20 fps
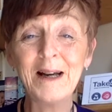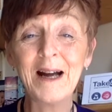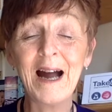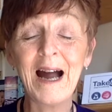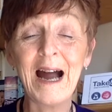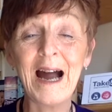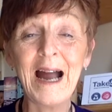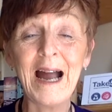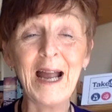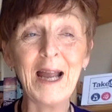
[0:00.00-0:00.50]

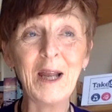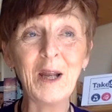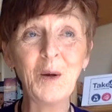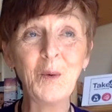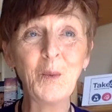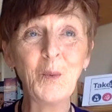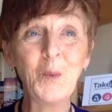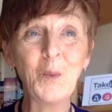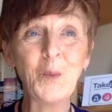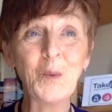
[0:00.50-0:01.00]
I
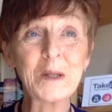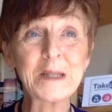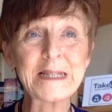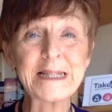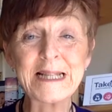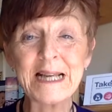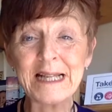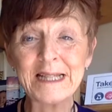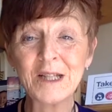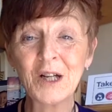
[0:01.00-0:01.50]
will
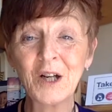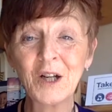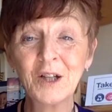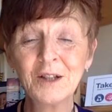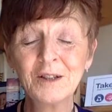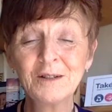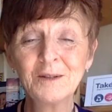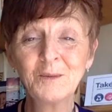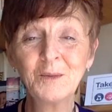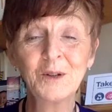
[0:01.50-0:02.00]
say to
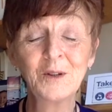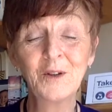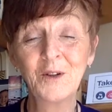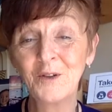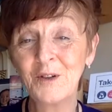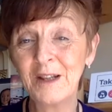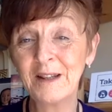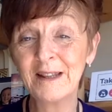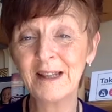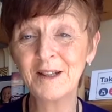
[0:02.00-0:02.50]
her, what are the
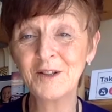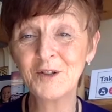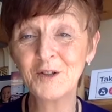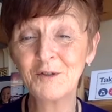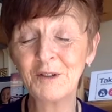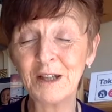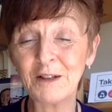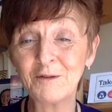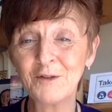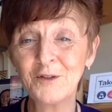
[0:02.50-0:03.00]
3 things you're
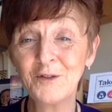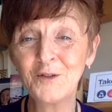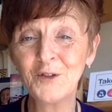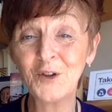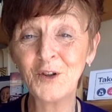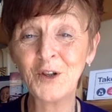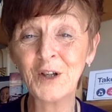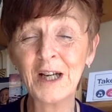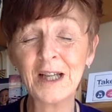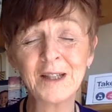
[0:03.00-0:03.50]
grateful
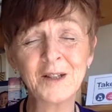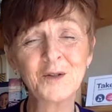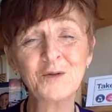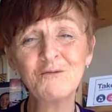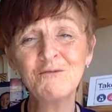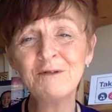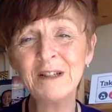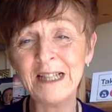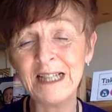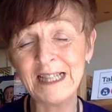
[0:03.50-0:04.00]
for? And it's
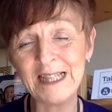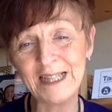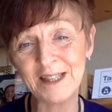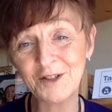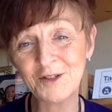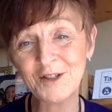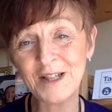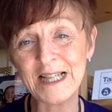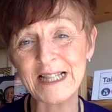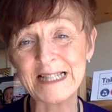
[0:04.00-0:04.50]
really
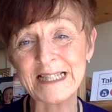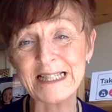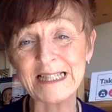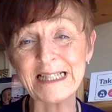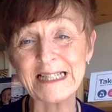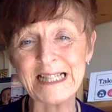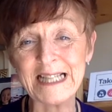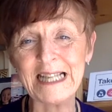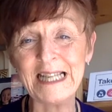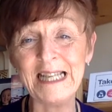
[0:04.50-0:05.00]
interesting
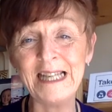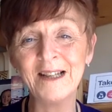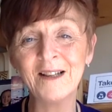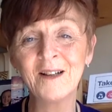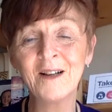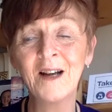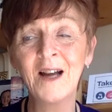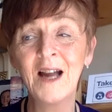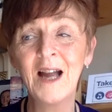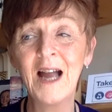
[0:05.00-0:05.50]
to
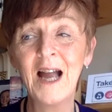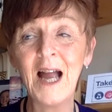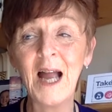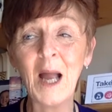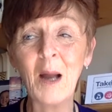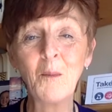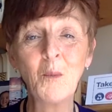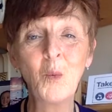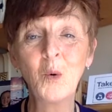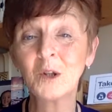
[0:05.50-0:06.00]
hear
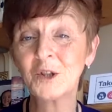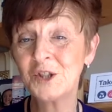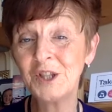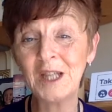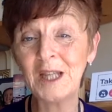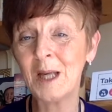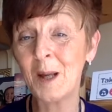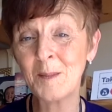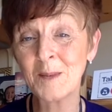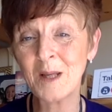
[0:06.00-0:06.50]
what
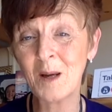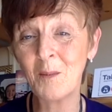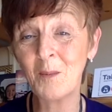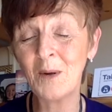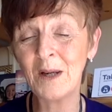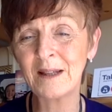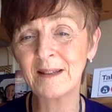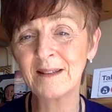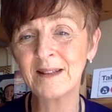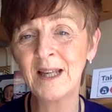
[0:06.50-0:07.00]
she comes up
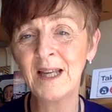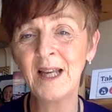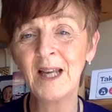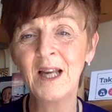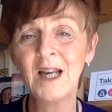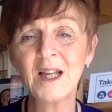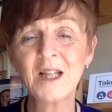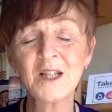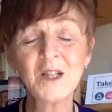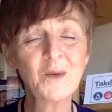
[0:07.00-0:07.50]
with.
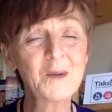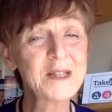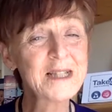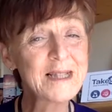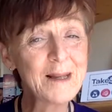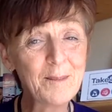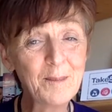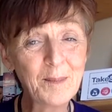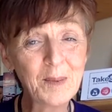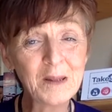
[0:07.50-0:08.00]
So it's
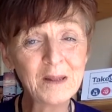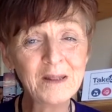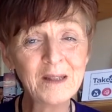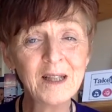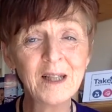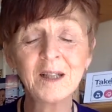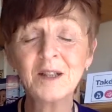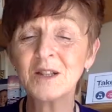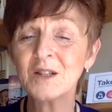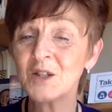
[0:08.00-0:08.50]
simple,
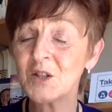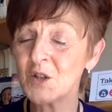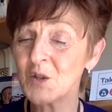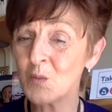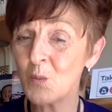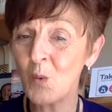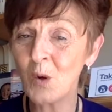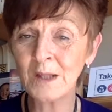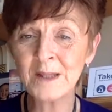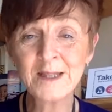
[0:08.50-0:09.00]
just
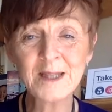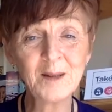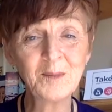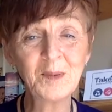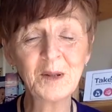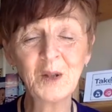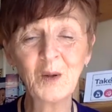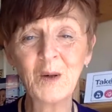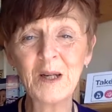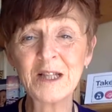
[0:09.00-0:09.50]
one
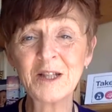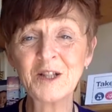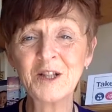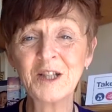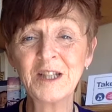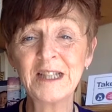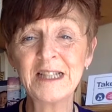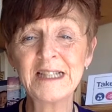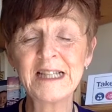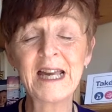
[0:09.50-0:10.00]
simple
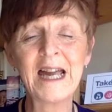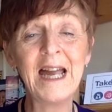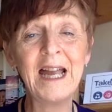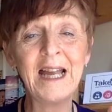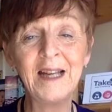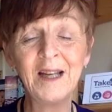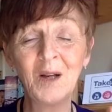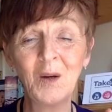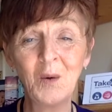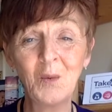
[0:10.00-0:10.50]
question a
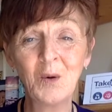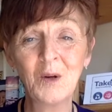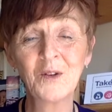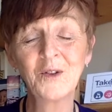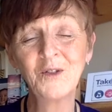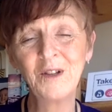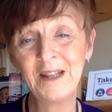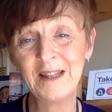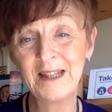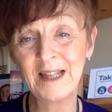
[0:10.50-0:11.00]
day. What
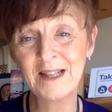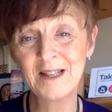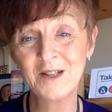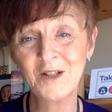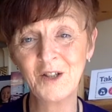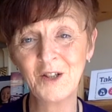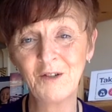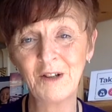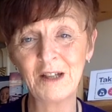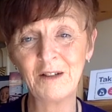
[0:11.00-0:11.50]
3 things are
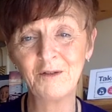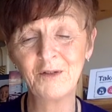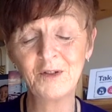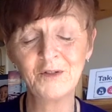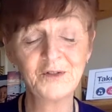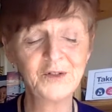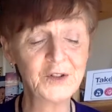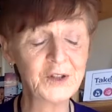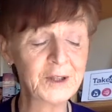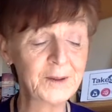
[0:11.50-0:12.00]
you grateful
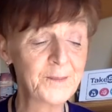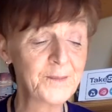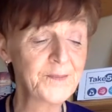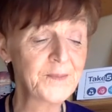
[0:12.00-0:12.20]
for?